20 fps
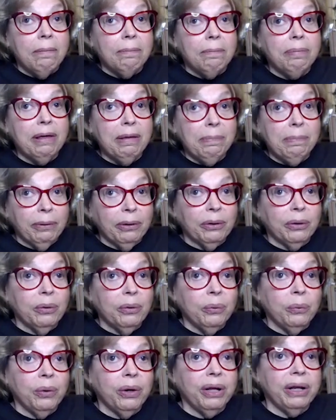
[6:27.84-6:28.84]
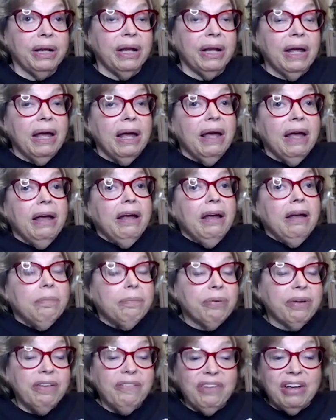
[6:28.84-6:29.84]
people who would
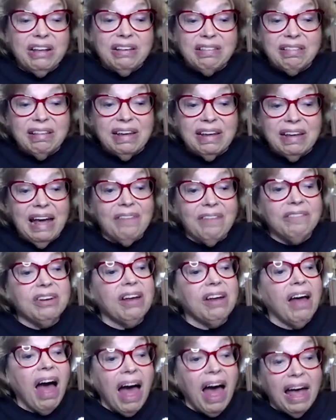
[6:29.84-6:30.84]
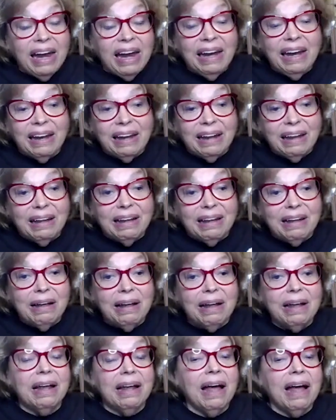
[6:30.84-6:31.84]
previously have died
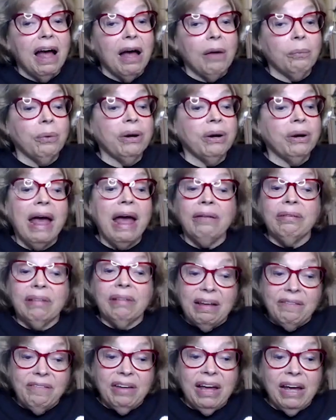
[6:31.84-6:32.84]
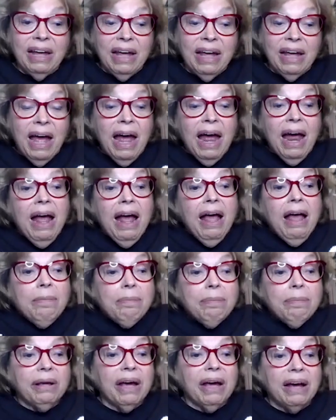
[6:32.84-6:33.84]
were now living
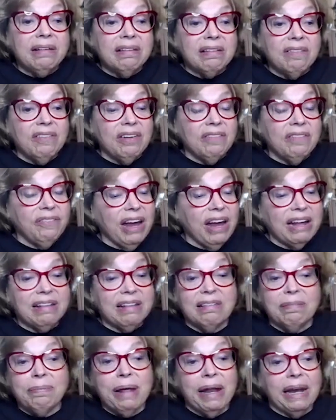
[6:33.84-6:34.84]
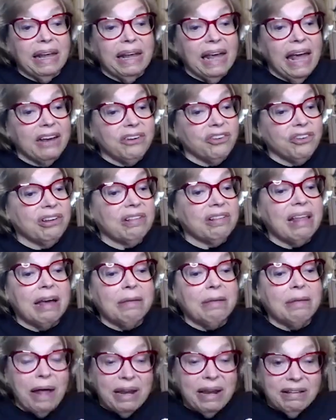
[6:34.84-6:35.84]
because of advanced medications like
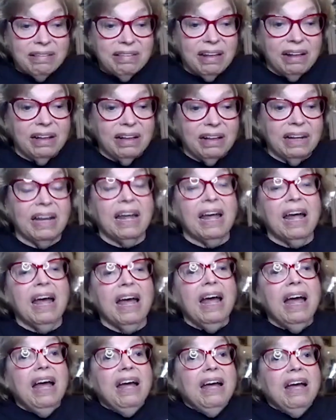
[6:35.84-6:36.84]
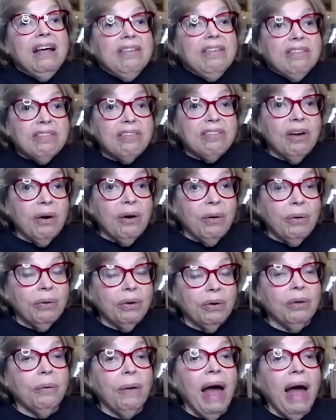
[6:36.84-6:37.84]
penicillin. So
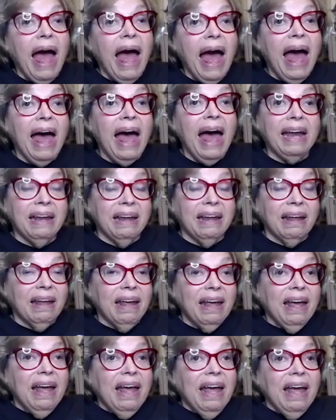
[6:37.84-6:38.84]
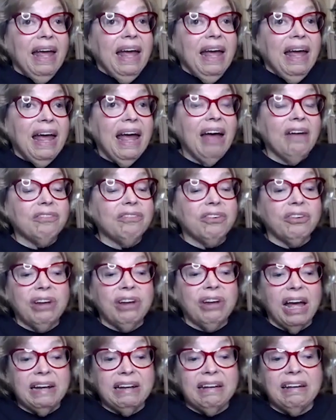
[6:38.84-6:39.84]
you had, after
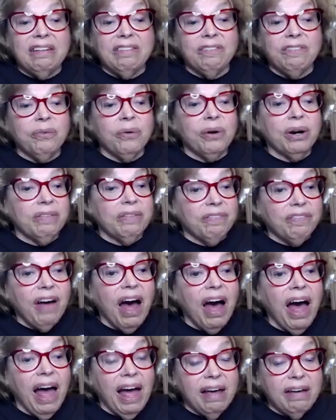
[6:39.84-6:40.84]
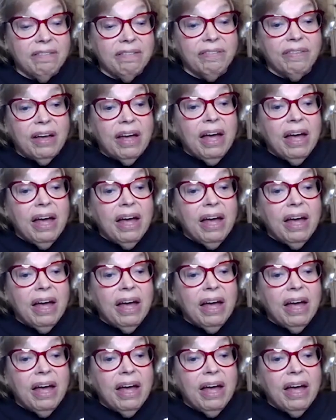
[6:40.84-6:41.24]
1945,